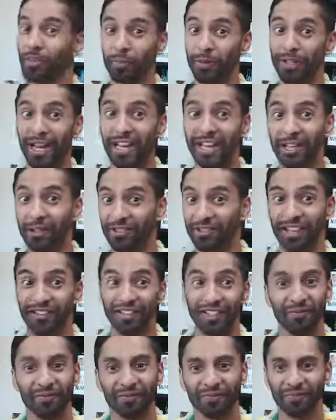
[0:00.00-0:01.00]
was pretending it was
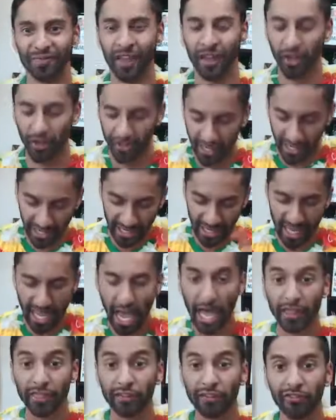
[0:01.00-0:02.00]
heavy. Okay,
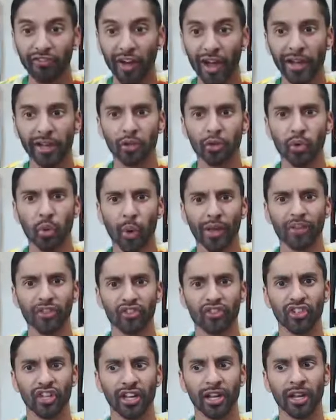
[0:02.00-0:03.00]
and the final
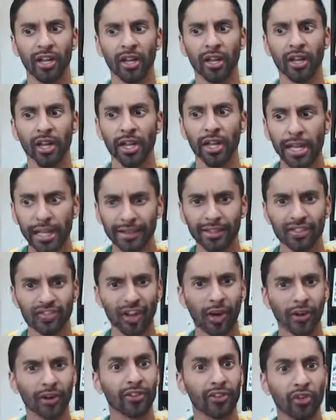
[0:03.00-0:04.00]
question in
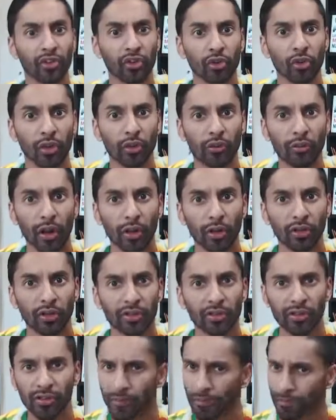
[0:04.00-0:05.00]
this round is a true or
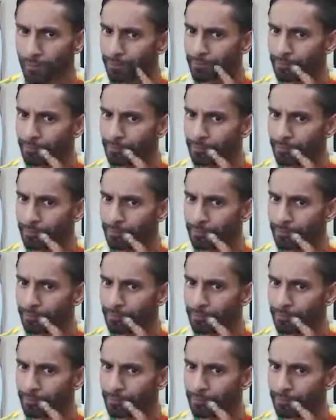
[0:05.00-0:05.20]
false.